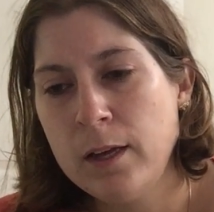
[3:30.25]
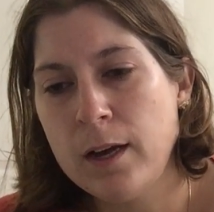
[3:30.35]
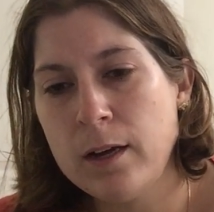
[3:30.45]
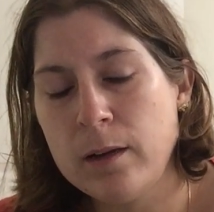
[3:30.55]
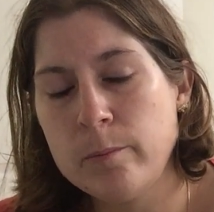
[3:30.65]

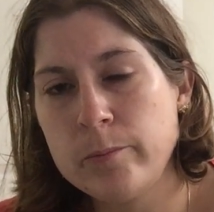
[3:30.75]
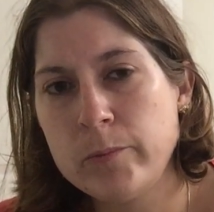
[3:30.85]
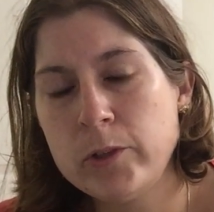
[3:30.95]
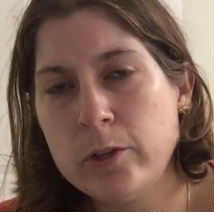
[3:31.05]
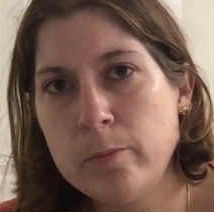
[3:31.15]

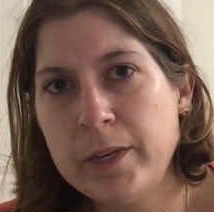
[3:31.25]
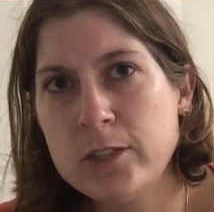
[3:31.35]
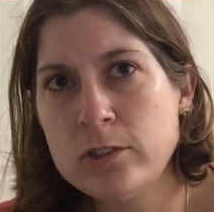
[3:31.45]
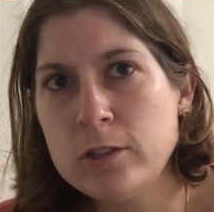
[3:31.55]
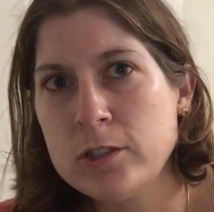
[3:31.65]
Um, you know, make
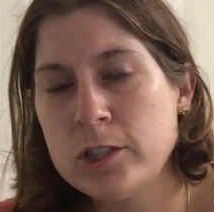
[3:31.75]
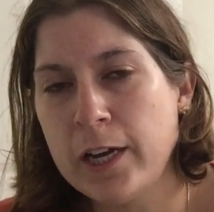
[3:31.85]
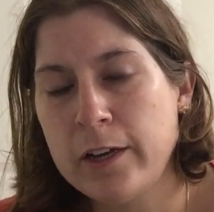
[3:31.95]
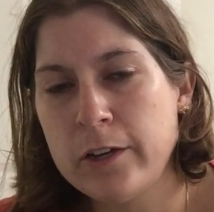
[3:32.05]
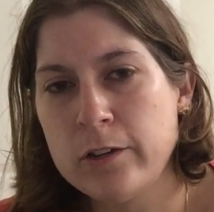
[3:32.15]
sure to
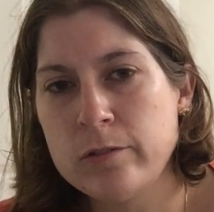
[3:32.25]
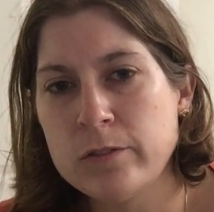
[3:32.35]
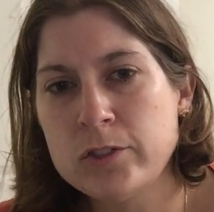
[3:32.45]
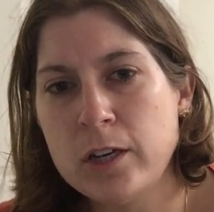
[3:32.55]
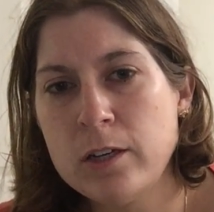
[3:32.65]
check at your
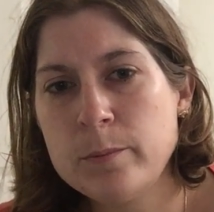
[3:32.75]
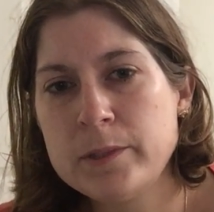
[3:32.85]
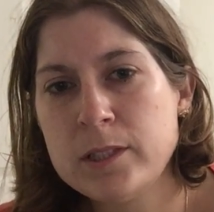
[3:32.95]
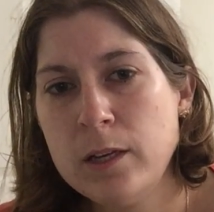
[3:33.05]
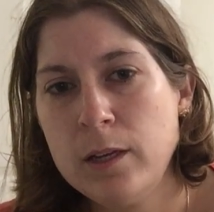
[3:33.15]
thrift
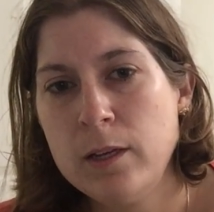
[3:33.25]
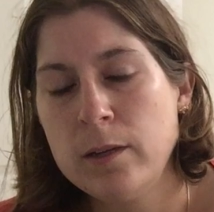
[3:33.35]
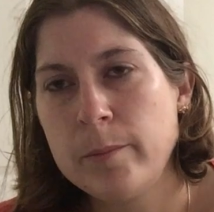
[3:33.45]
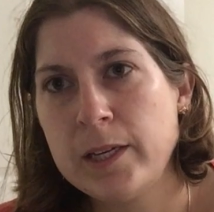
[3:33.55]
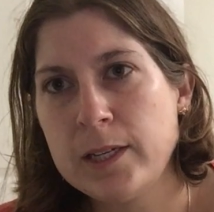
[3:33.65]
shops
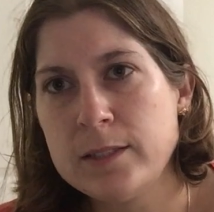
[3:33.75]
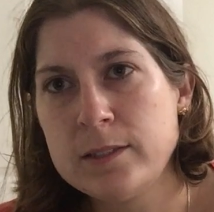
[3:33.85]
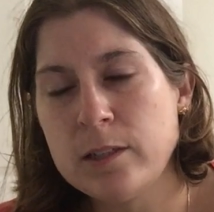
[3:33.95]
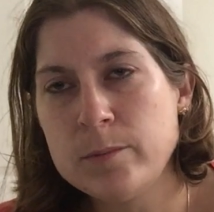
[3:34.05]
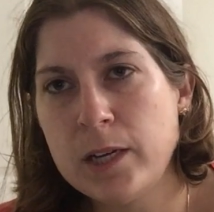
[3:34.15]
because
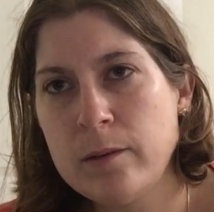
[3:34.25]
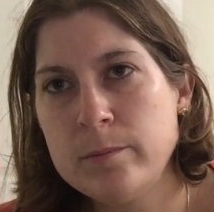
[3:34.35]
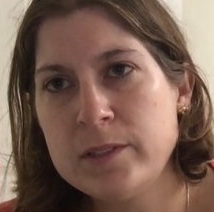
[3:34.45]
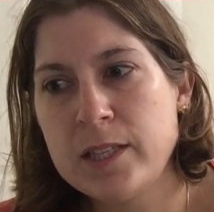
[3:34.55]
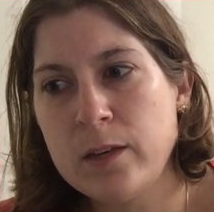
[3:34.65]

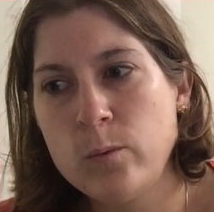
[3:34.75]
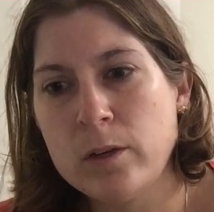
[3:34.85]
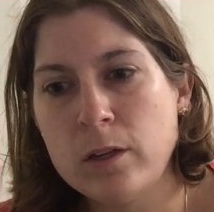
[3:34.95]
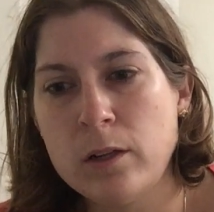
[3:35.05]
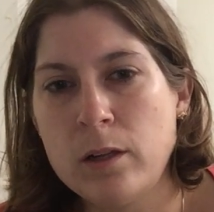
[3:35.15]
sometimes they
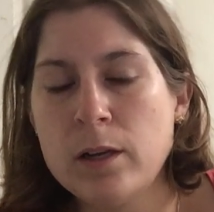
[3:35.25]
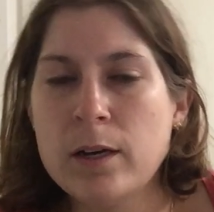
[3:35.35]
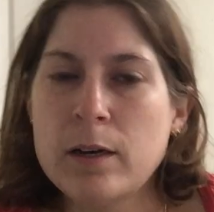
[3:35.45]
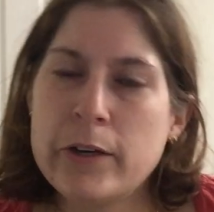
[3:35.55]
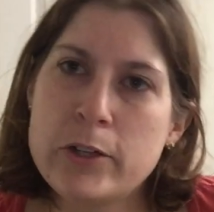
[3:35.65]
will
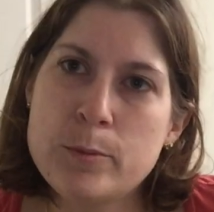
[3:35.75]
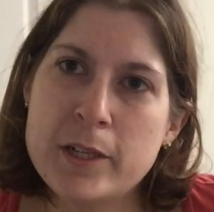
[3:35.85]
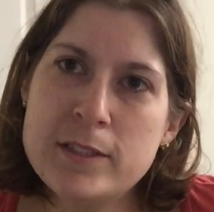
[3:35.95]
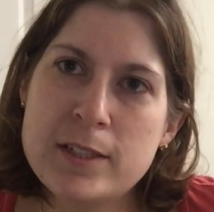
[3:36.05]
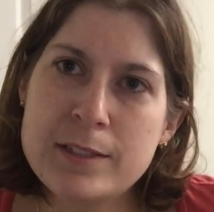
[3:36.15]
uh,
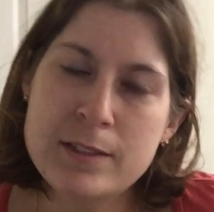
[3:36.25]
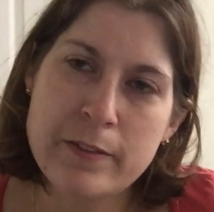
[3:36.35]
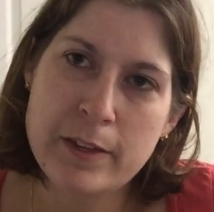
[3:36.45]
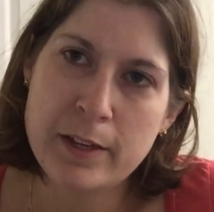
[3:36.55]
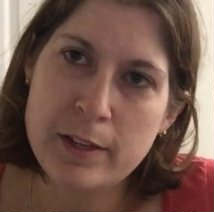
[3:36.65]
underprice things
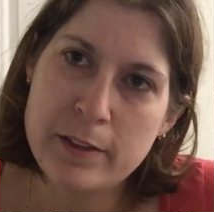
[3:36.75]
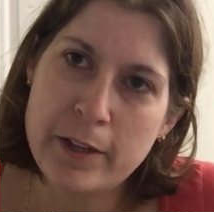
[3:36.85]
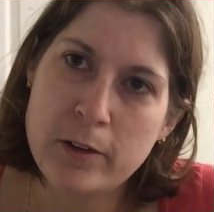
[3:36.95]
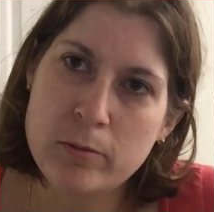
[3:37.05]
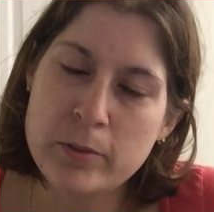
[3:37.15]
that they,
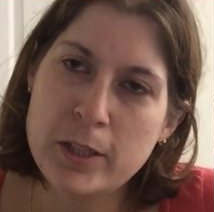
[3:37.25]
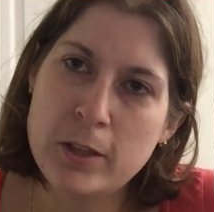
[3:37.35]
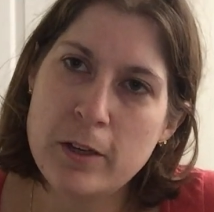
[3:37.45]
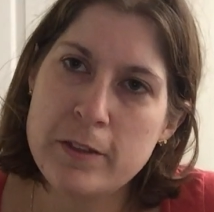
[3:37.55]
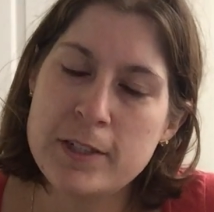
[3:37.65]
they don't really
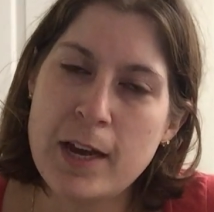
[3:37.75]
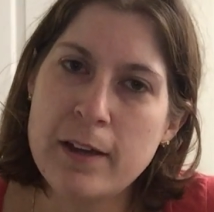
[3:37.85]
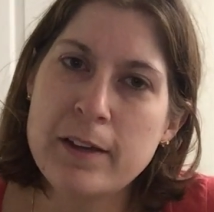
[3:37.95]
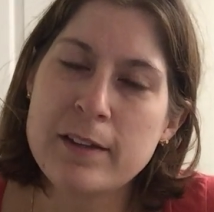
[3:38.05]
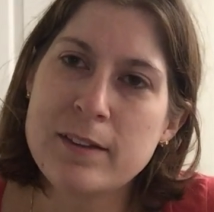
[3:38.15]
look at the
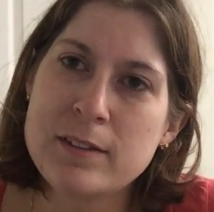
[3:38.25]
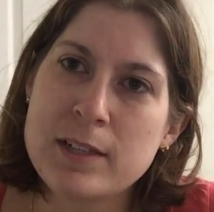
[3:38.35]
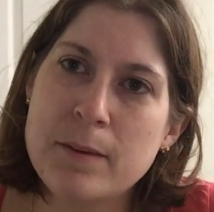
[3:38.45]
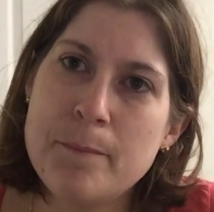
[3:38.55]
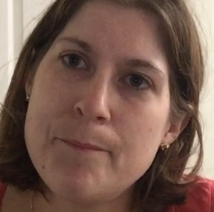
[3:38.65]
tag and
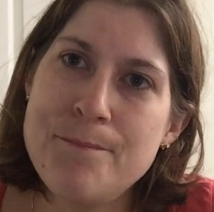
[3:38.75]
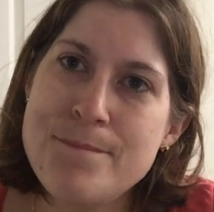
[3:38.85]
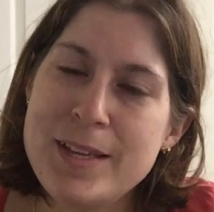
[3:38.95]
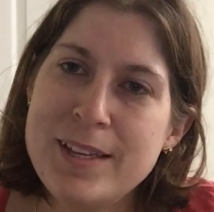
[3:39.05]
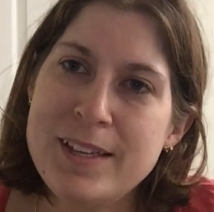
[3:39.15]
um,
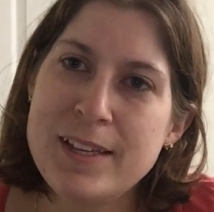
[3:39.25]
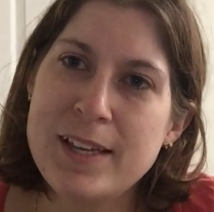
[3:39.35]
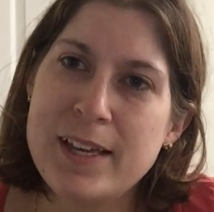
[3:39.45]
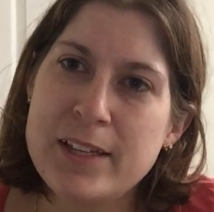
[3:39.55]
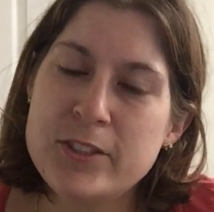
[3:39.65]

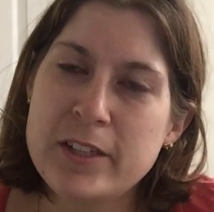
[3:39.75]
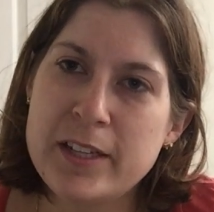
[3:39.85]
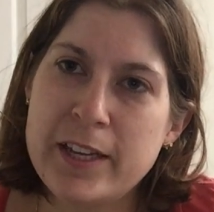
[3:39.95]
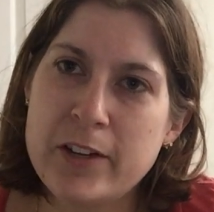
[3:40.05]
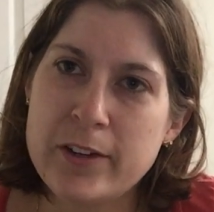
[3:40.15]
and you're
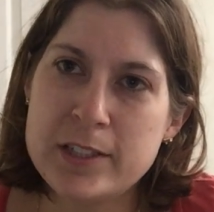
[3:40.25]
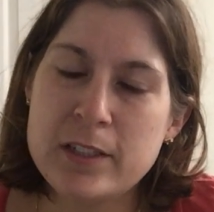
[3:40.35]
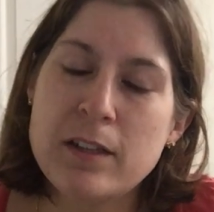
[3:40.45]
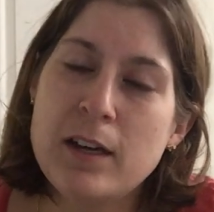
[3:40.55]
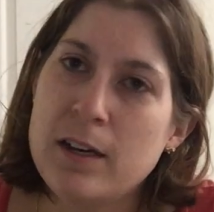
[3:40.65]
gonna get a great
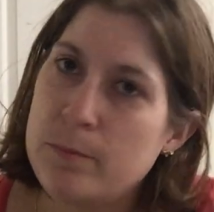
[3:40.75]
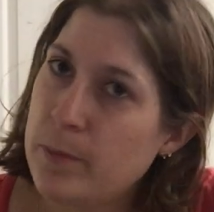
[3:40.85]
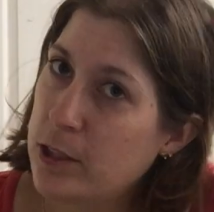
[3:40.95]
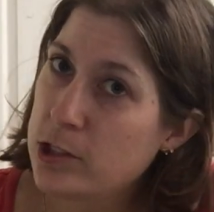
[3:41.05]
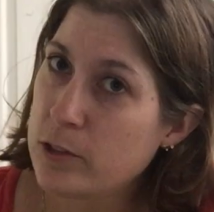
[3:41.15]
deal. Um,
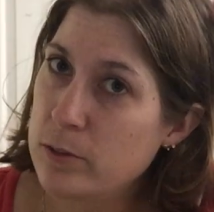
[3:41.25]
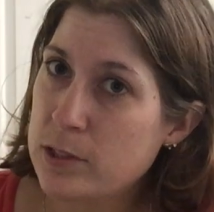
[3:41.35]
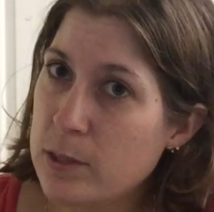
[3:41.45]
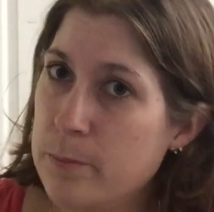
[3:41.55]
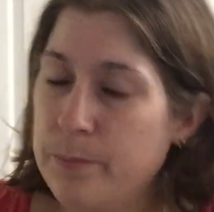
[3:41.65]
I'll show
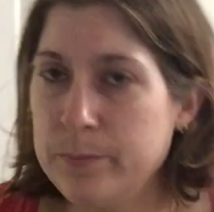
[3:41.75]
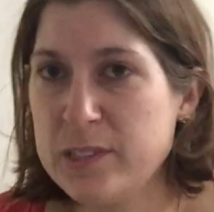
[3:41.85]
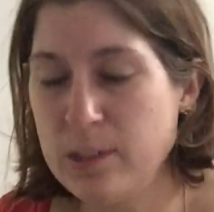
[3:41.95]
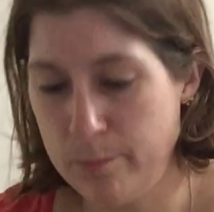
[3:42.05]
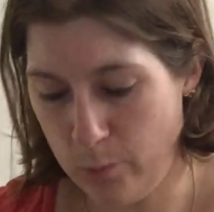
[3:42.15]
some
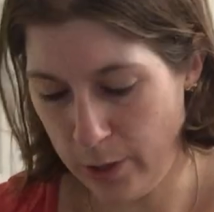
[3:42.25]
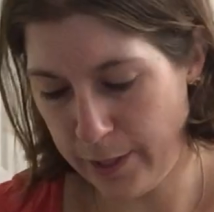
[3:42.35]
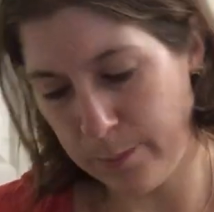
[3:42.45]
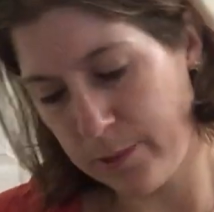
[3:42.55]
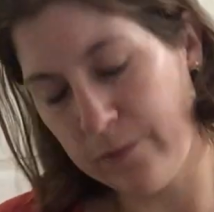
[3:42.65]
some more
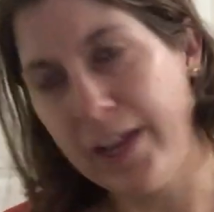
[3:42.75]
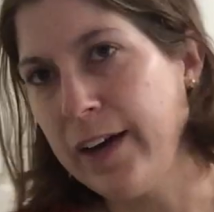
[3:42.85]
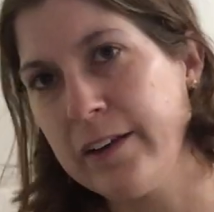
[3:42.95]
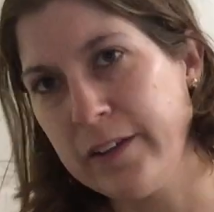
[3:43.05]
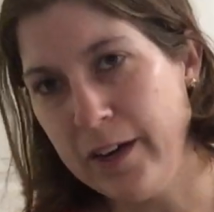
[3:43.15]
items of
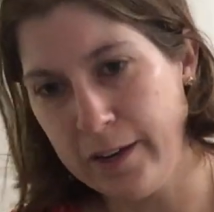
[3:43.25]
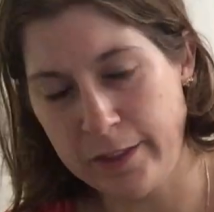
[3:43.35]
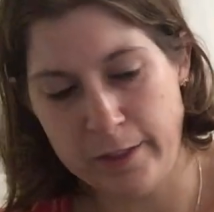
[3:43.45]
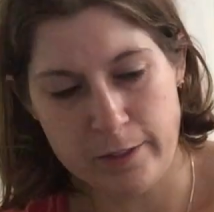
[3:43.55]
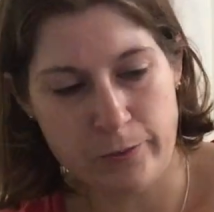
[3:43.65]
that uh,
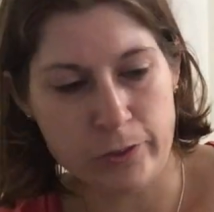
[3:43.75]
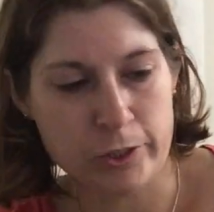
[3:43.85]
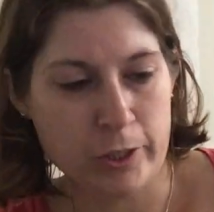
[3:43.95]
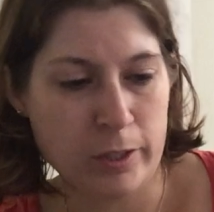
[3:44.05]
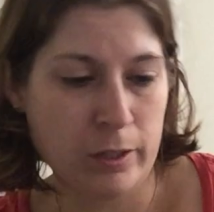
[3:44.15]
in this
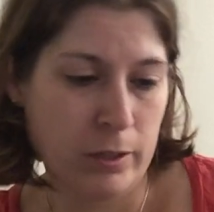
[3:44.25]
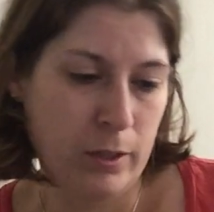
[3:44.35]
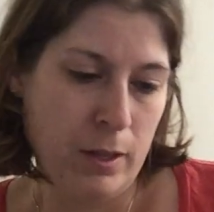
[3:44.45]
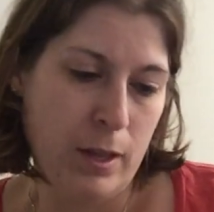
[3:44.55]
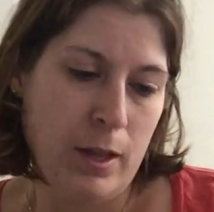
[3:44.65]
future.
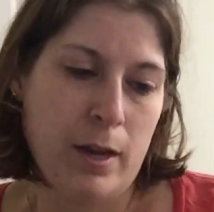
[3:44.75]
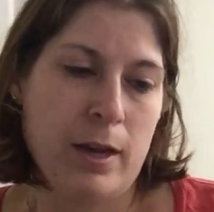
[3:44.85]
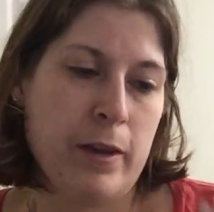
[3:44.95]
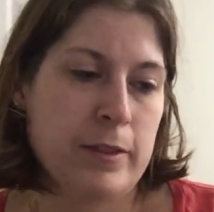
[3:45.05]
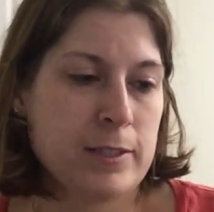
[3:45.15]

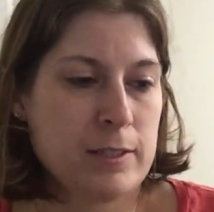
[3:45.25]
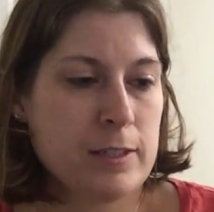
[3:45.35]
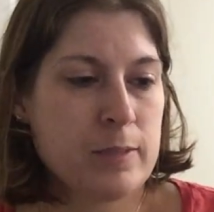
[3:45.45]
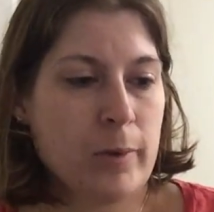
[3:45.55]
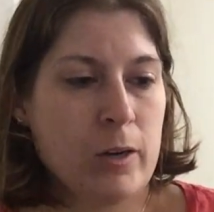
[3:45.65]
Uh, this is a
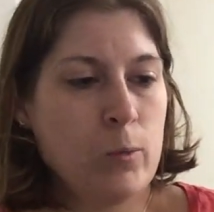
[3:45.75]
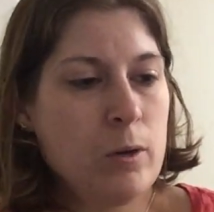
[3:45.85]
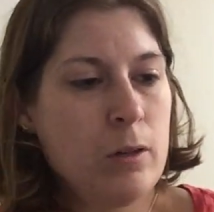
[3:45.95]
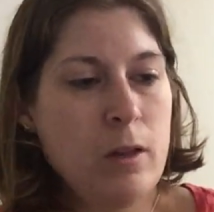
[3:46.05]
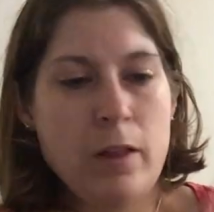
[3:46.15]

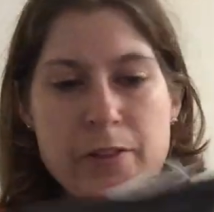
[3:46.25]
Smartwool.